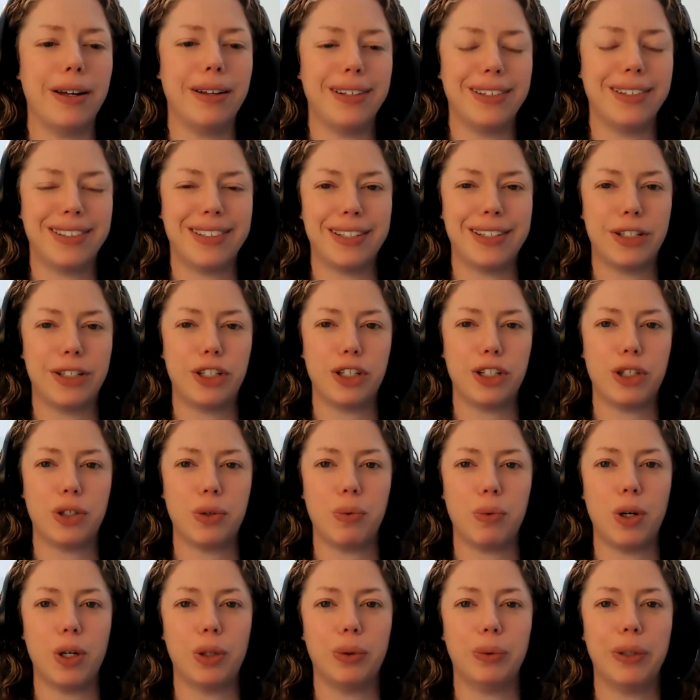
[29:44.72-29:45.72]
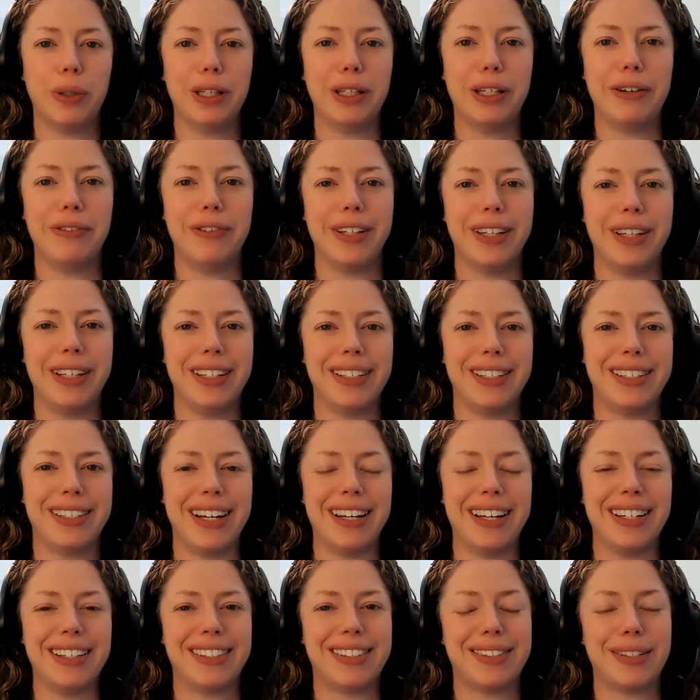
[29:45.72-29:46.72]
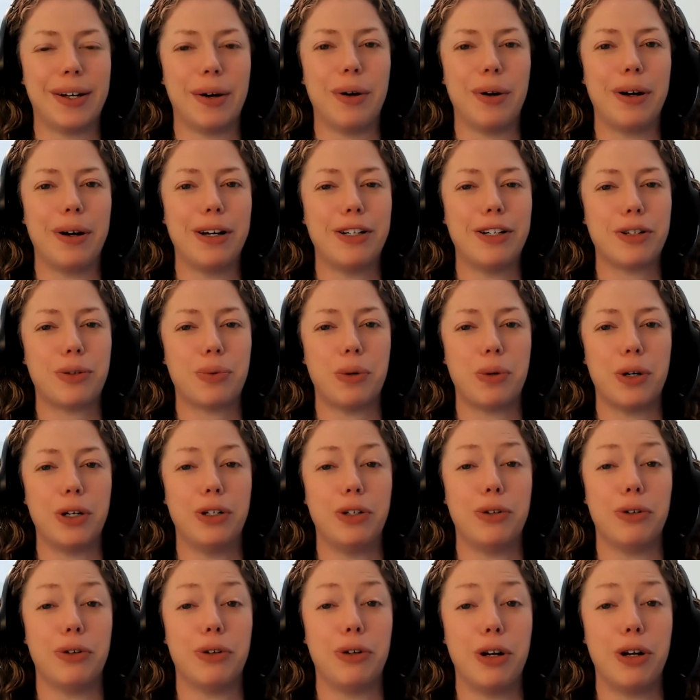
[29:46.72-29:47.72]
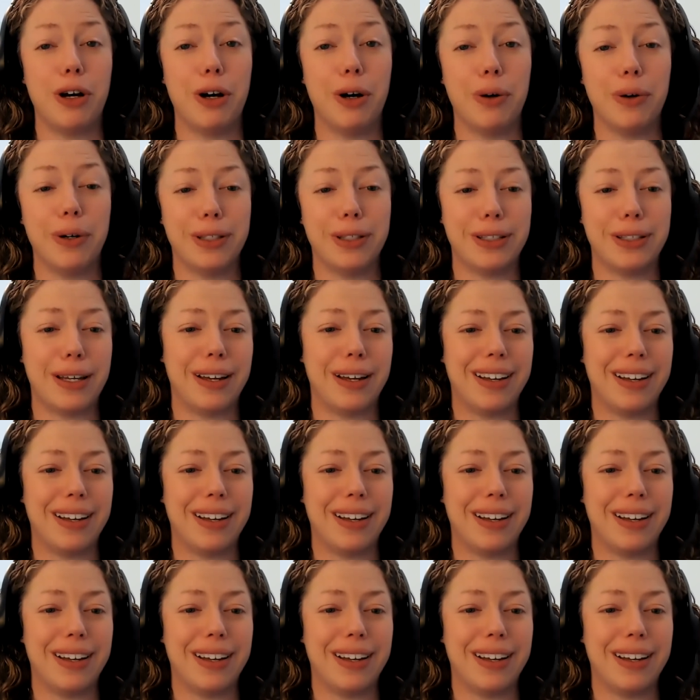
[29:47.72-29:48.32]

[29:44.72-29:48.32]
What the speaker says: it. This is just the world we live in these days. So I just want you to know it's